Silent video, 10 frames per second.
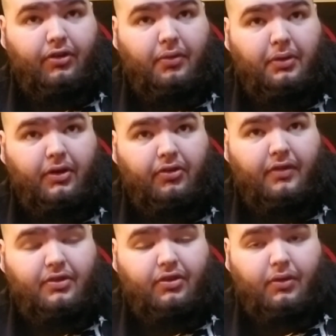I played the
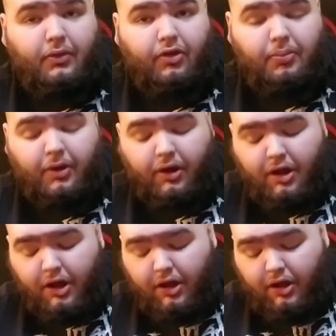7-string ones, but
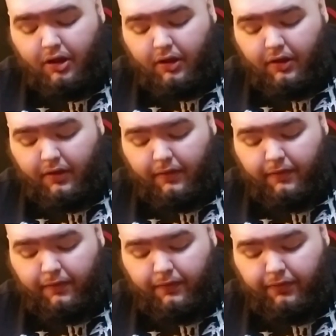
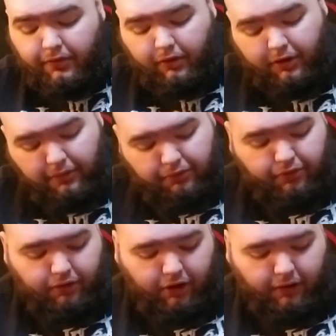the low
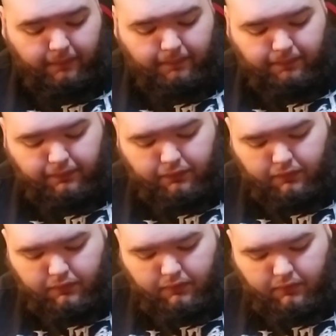string,
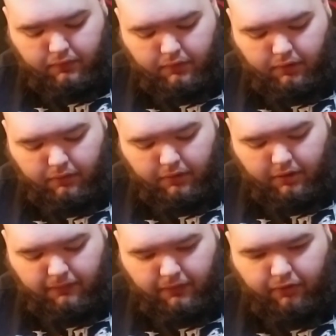you know,
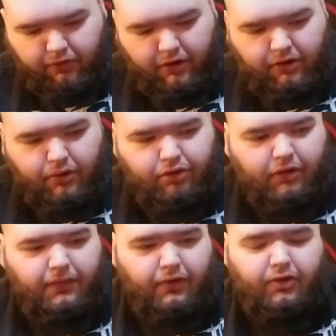it usually
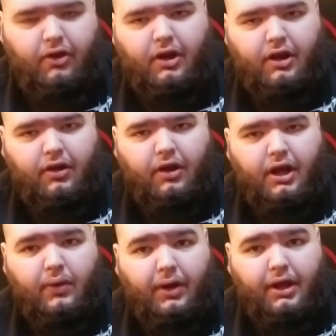feels good on
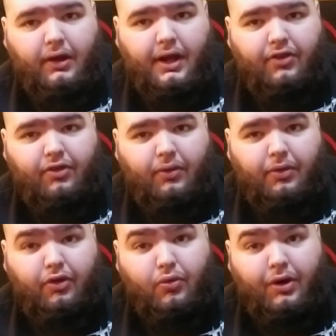a regular 8-string with
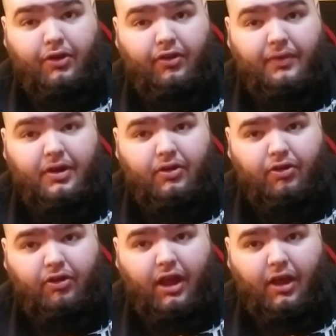a 27-inch
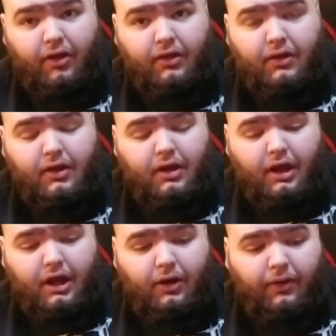scale.
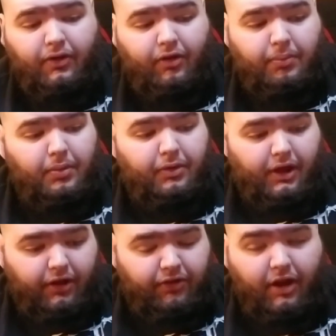I know that some people,
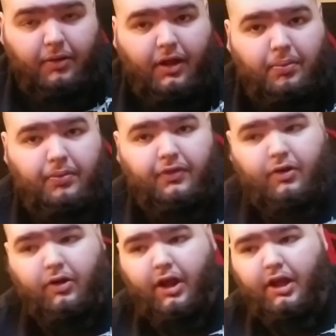like I said, they
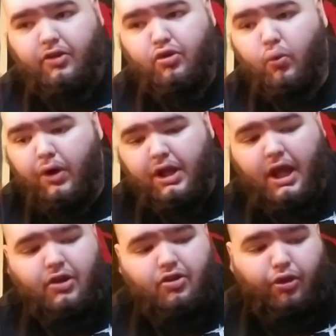prefer like
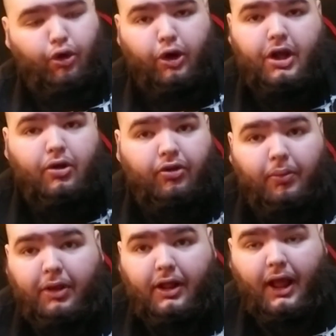28 to 30 or
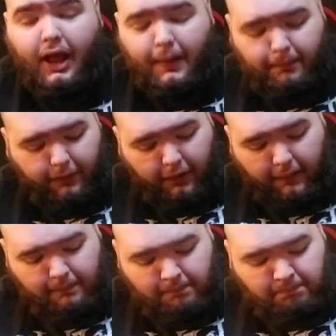something like that,
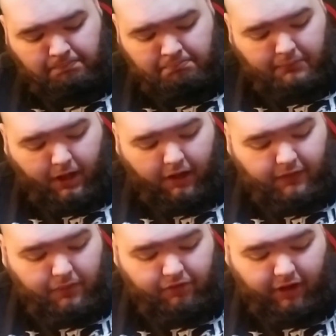but I've
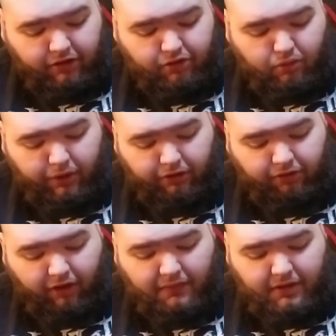always liked
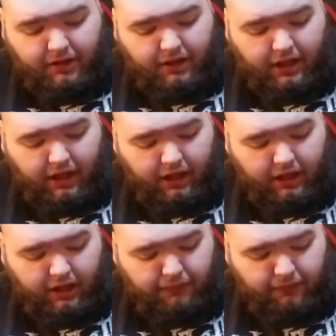27, and
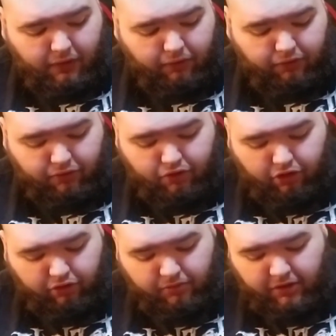it feels
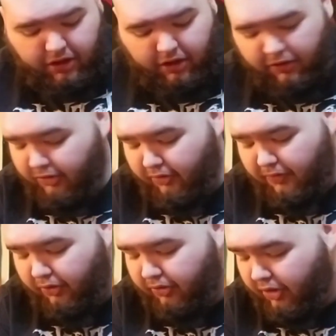just fine on this. It
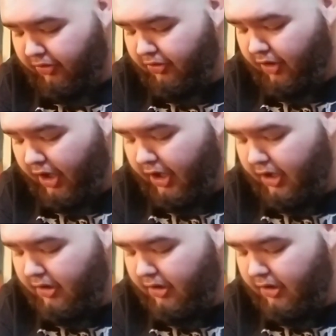feels nice and tight.